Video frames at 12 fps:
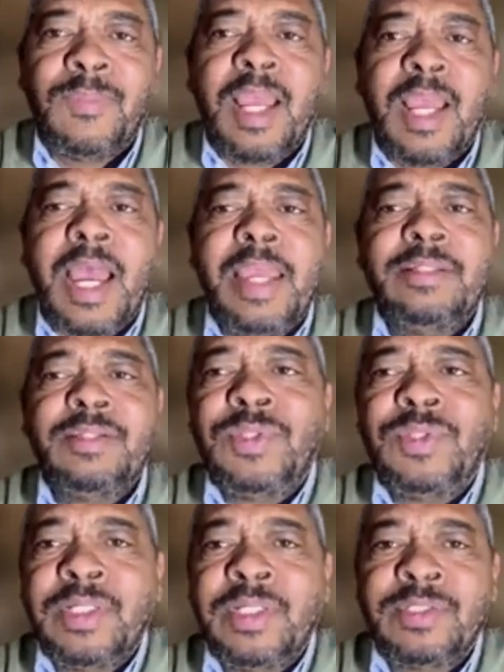I do
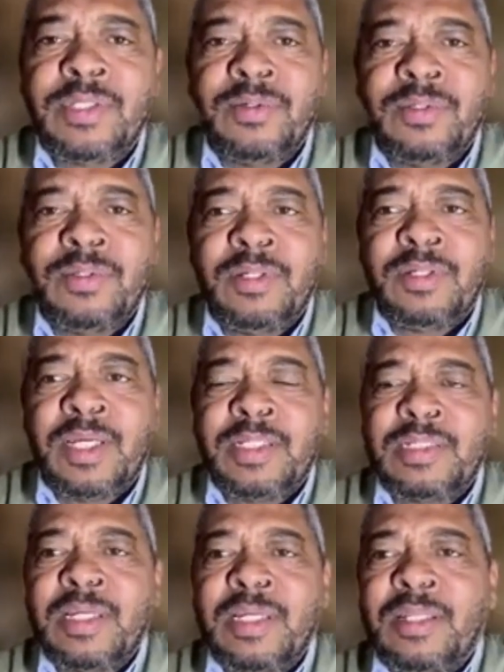think so,
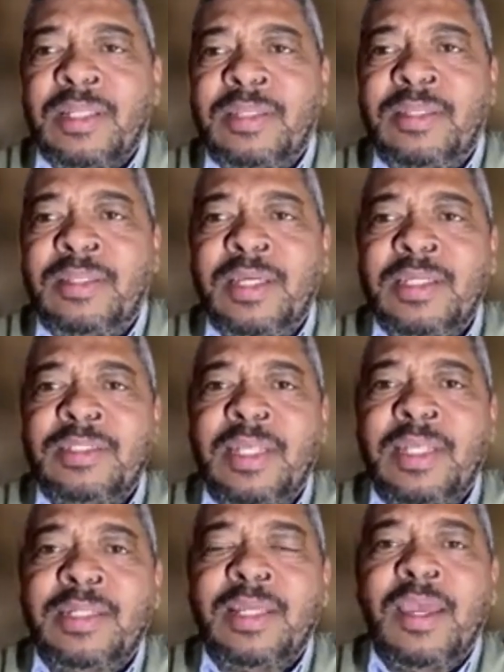Nazia. The thing is
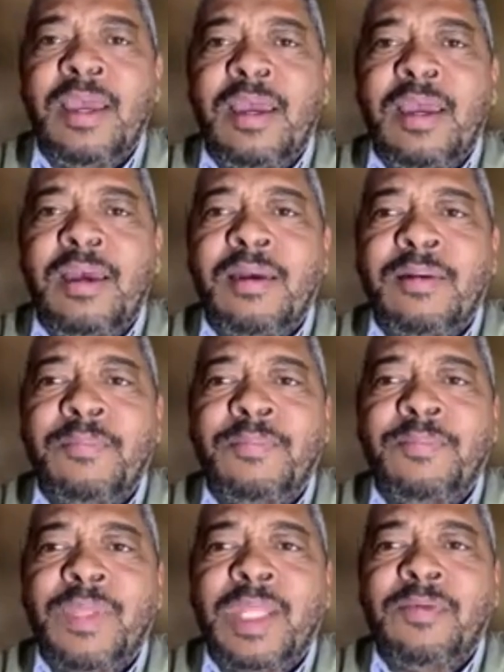that
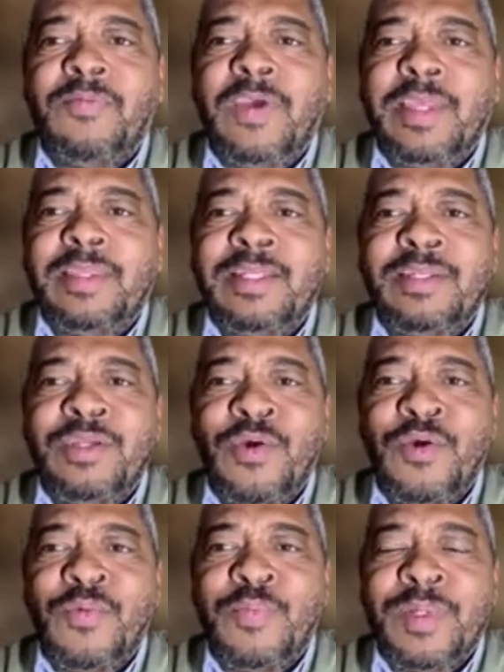the fact that
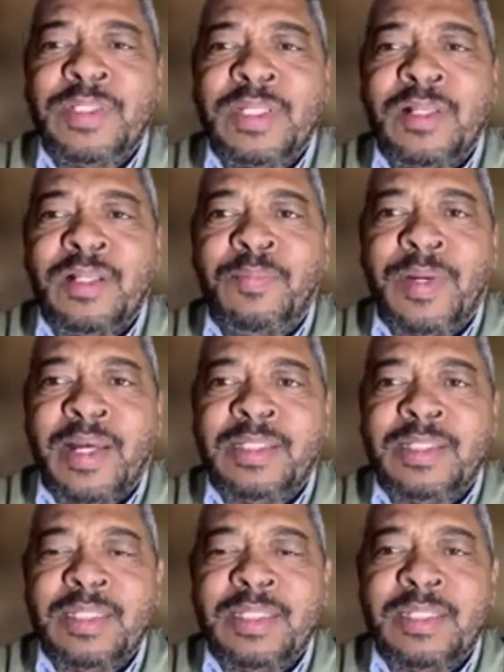no political
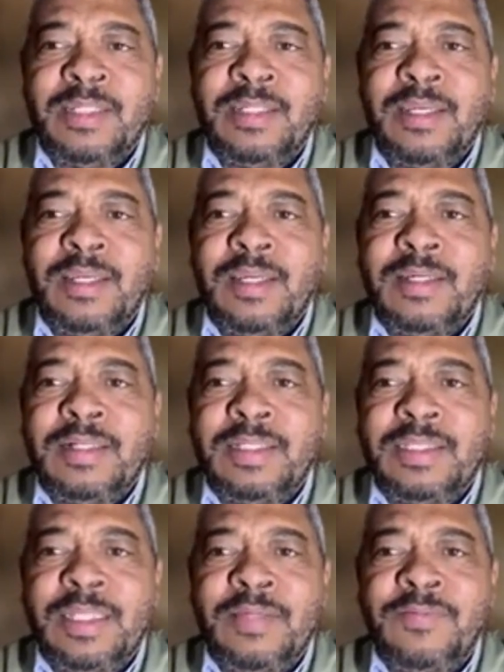party
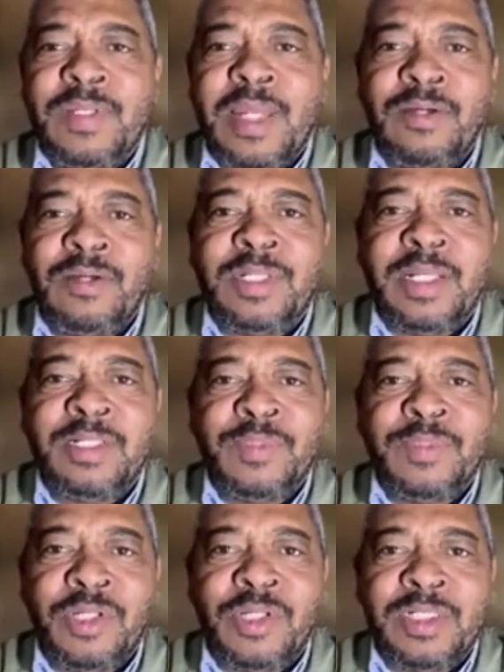received an outright
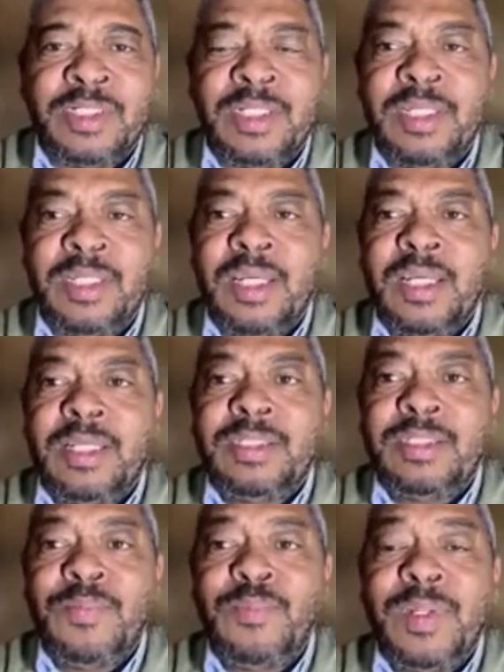majority
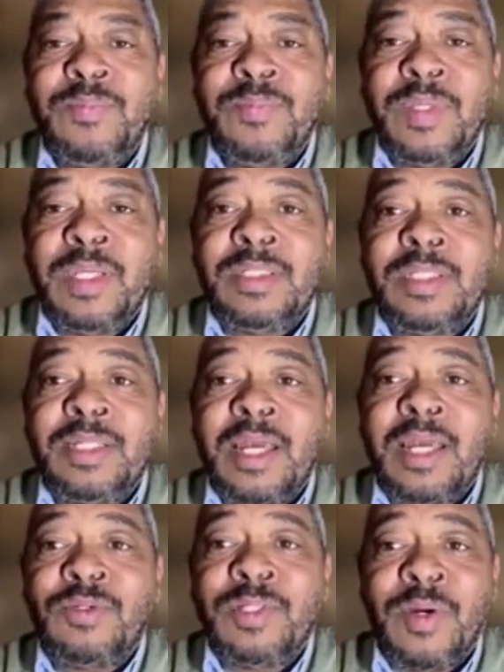simply means that
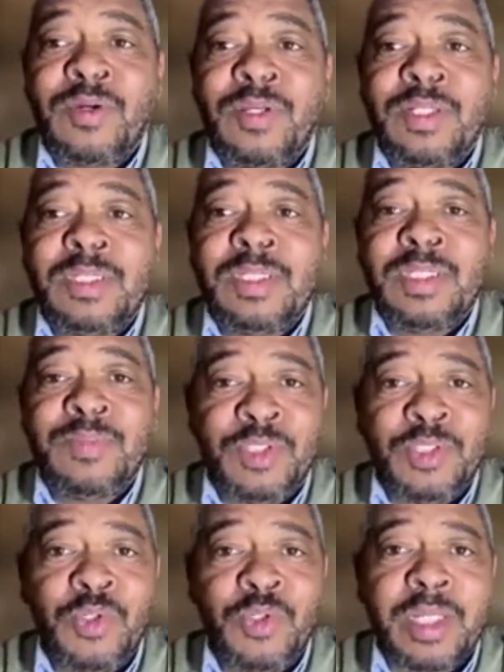our democracy is
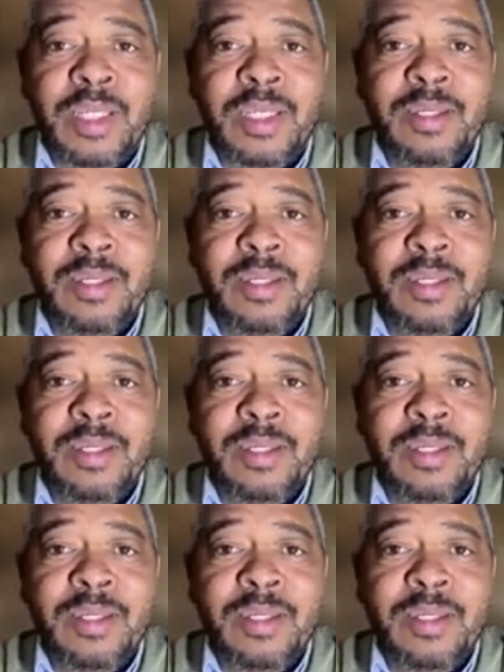maturing.